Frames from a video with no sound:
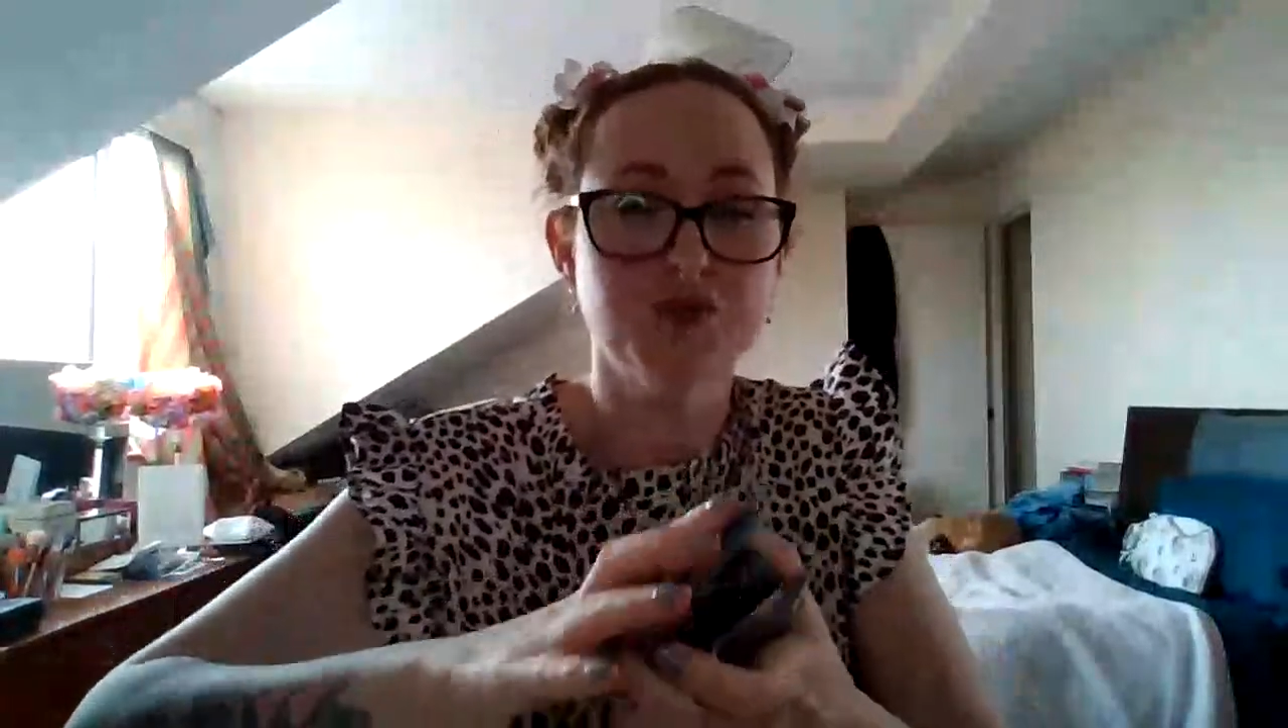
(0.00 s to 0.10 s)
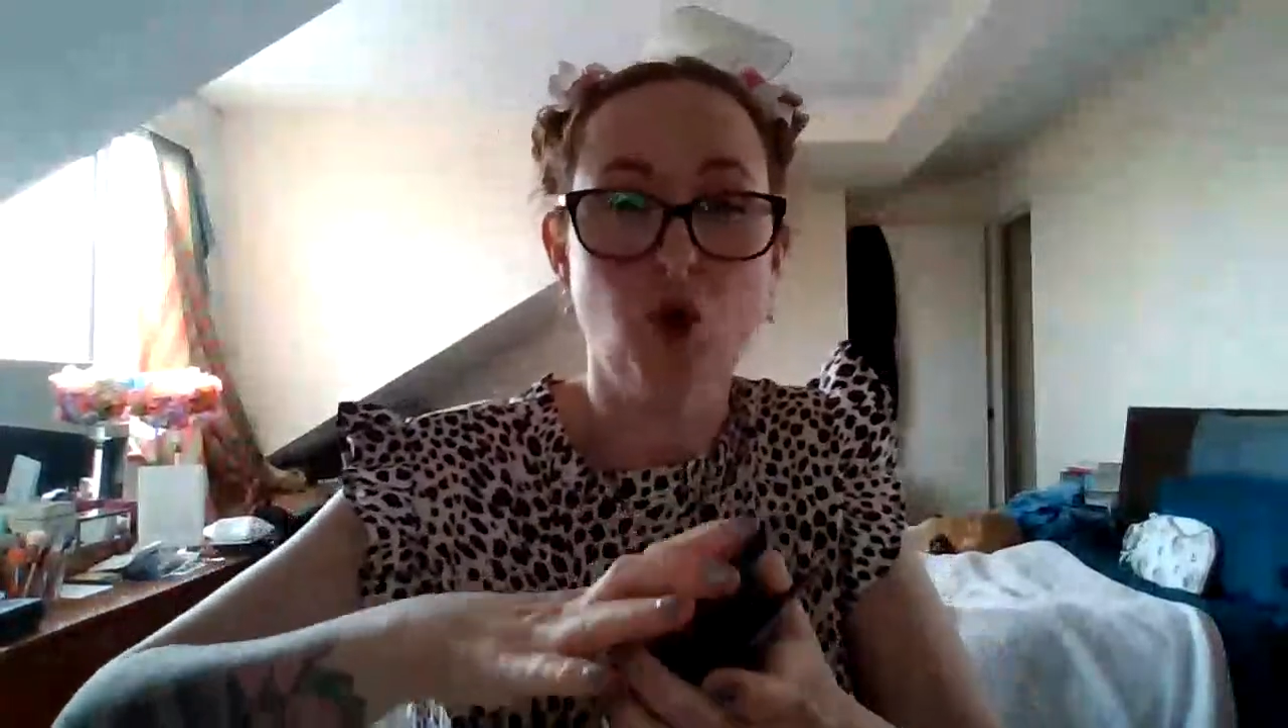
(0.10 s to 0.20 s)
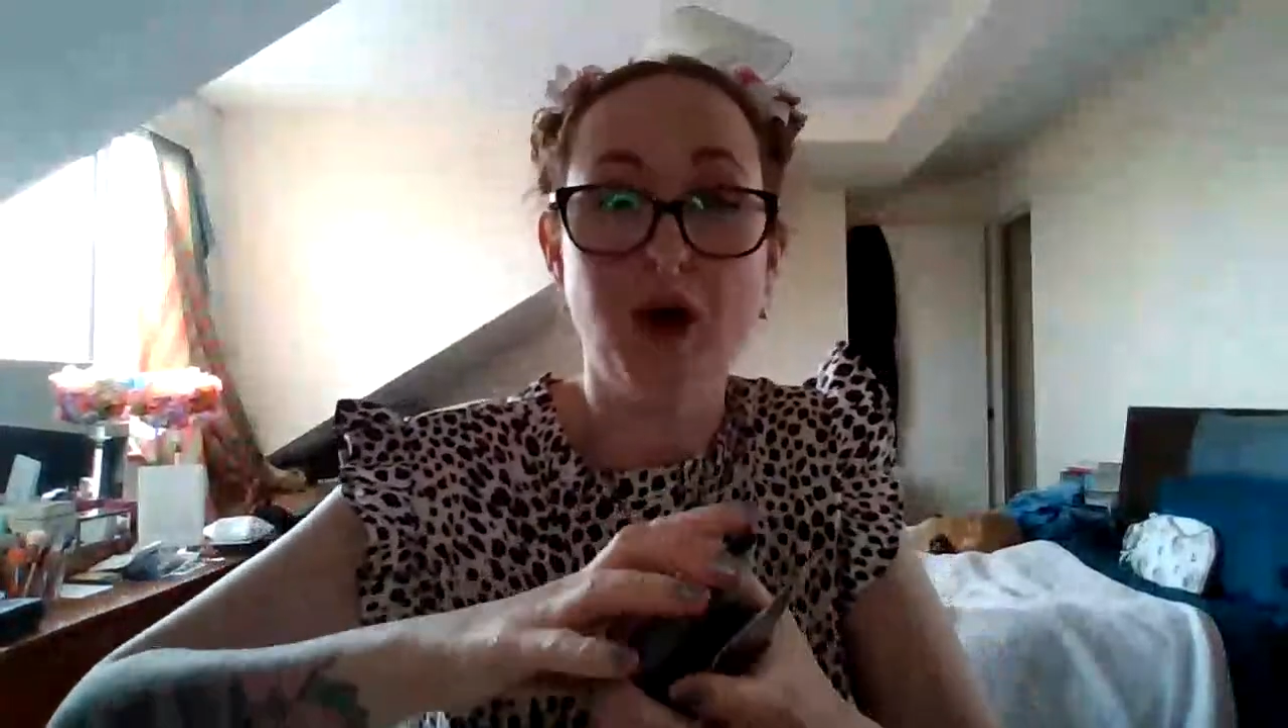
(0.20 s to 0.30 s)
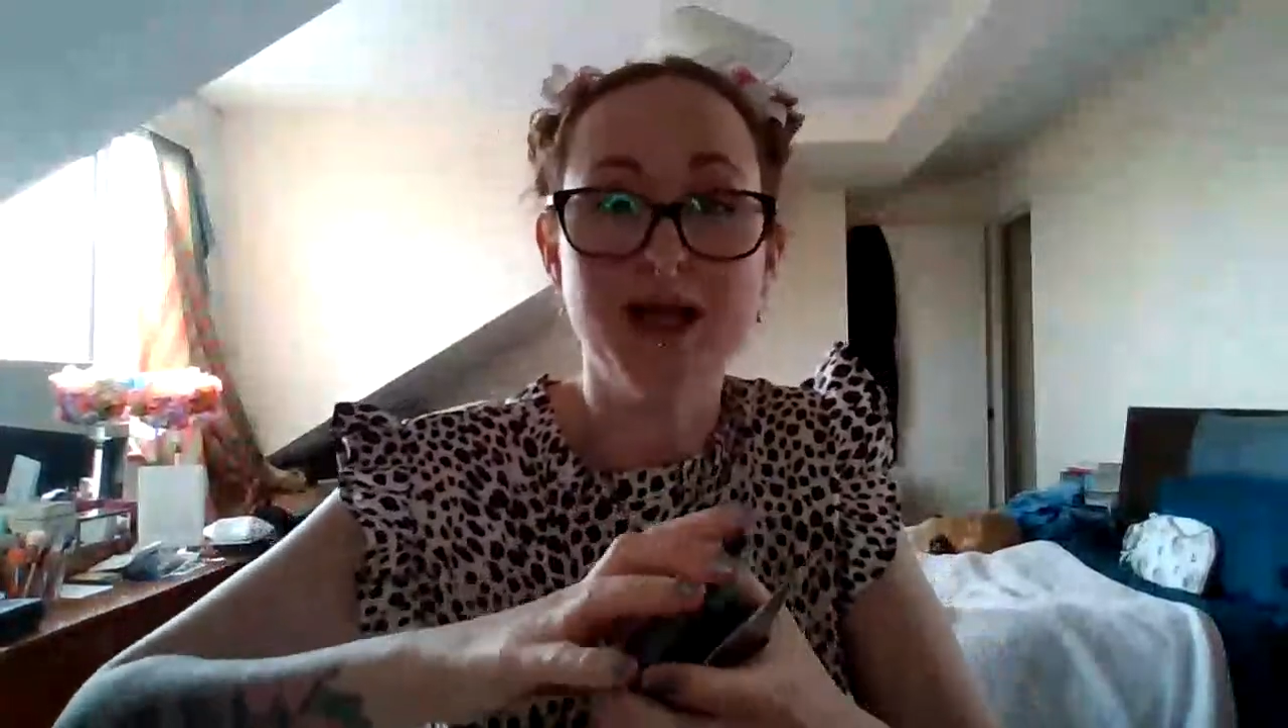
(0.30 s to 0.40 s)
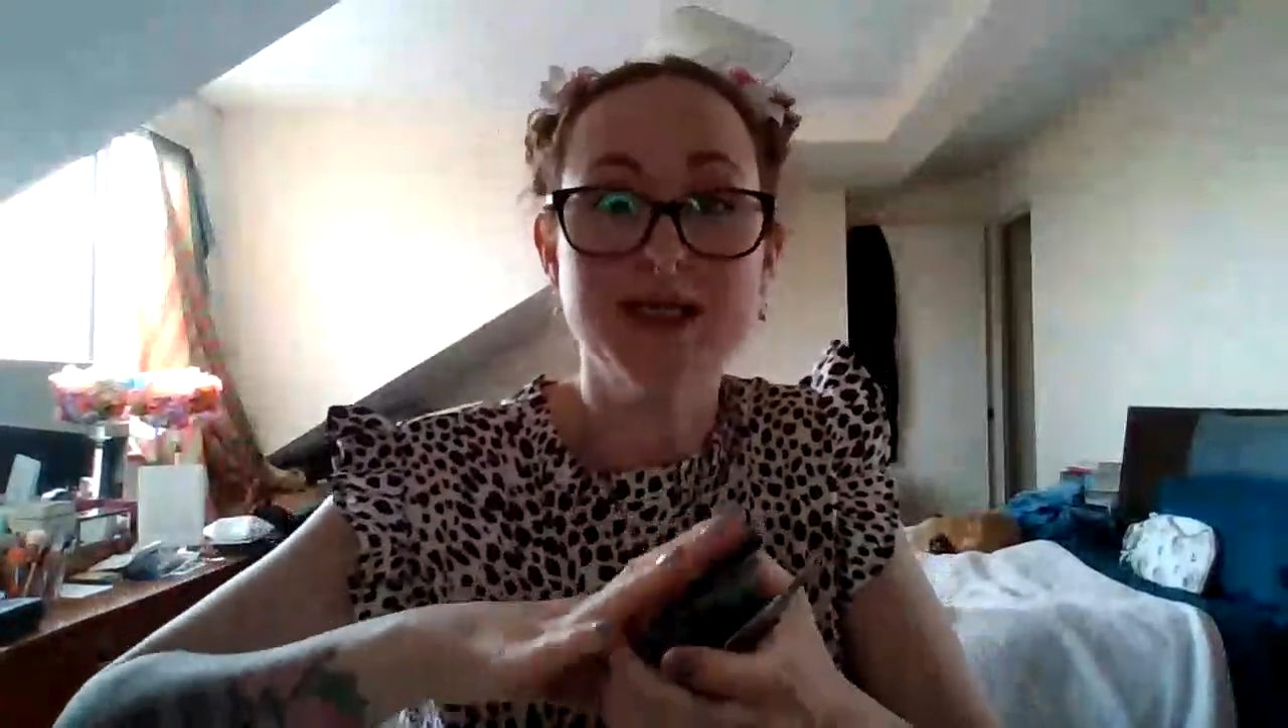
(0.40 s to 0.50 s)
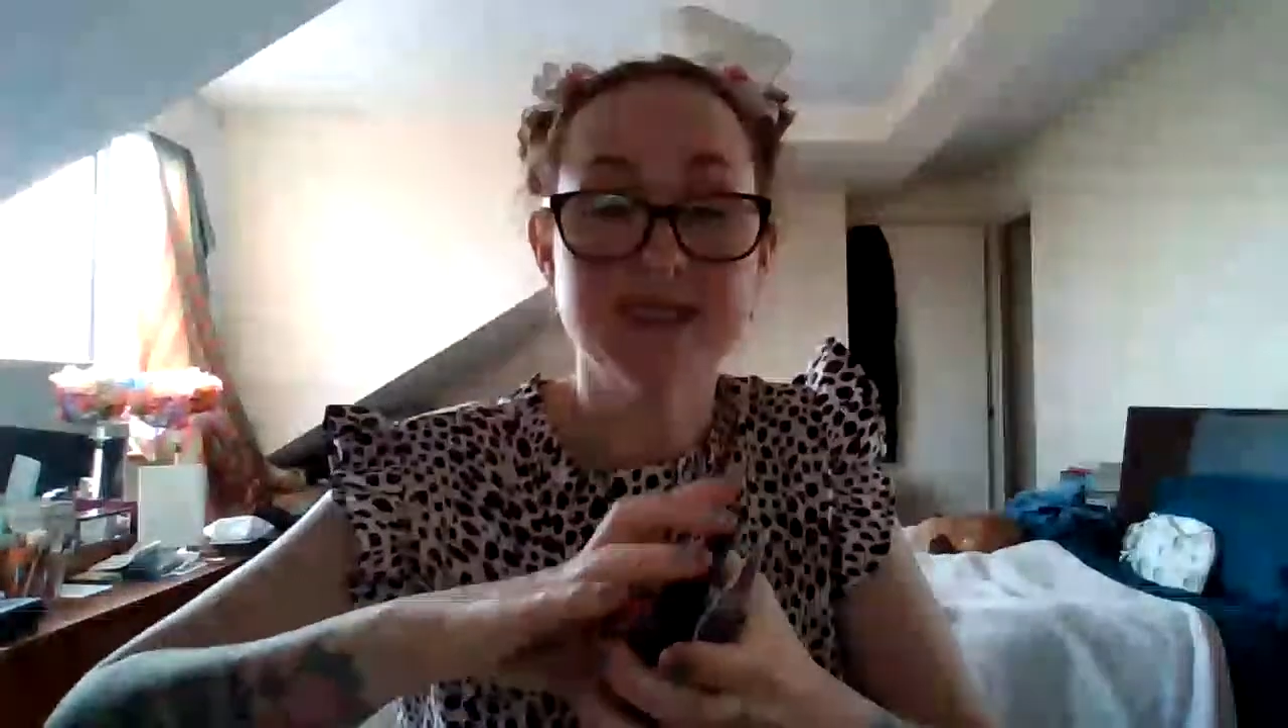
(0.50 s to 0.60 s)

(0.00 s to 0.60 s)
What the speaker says: quite